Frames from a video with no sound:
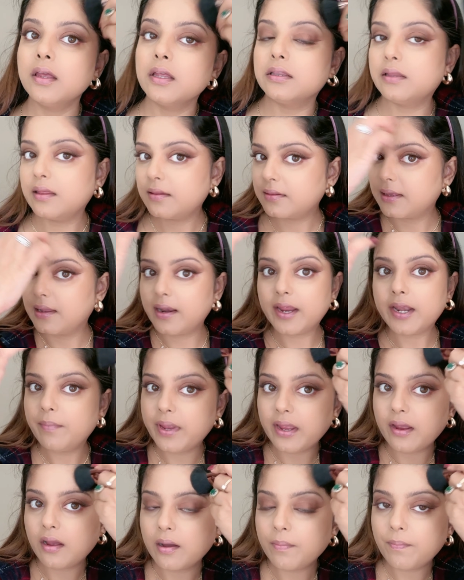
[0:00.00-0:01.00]
This hairline
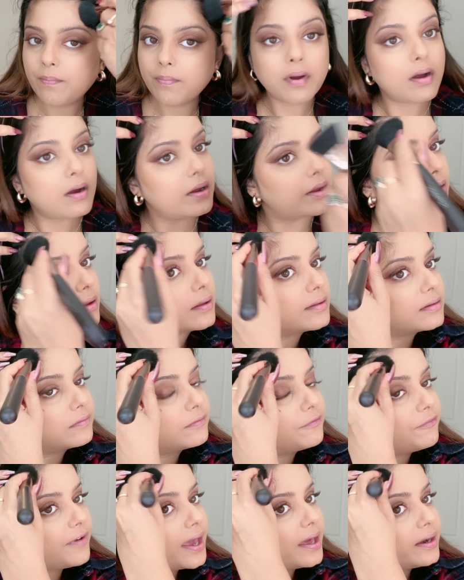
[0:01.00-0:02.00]
makeup is
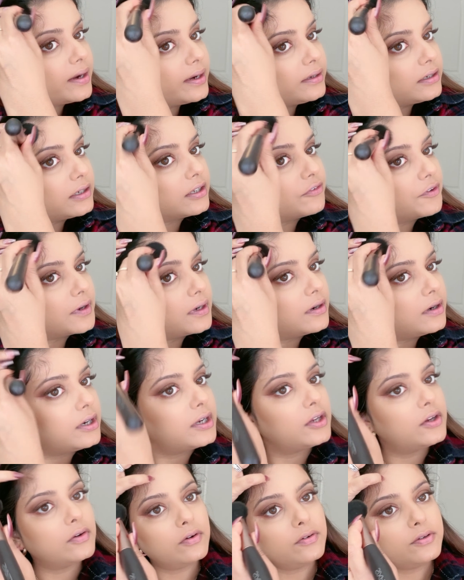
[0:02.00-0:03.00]
very difficult,
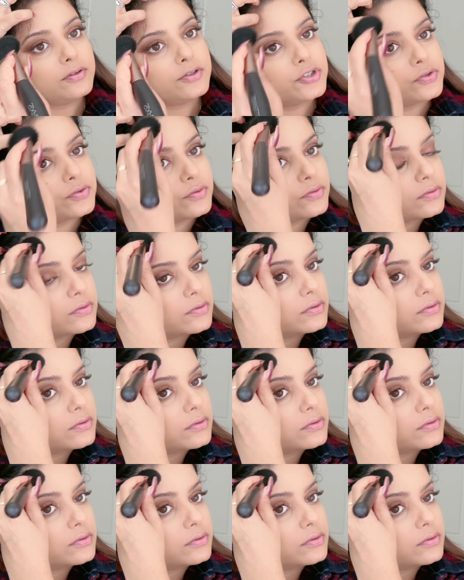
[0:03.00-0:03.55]
to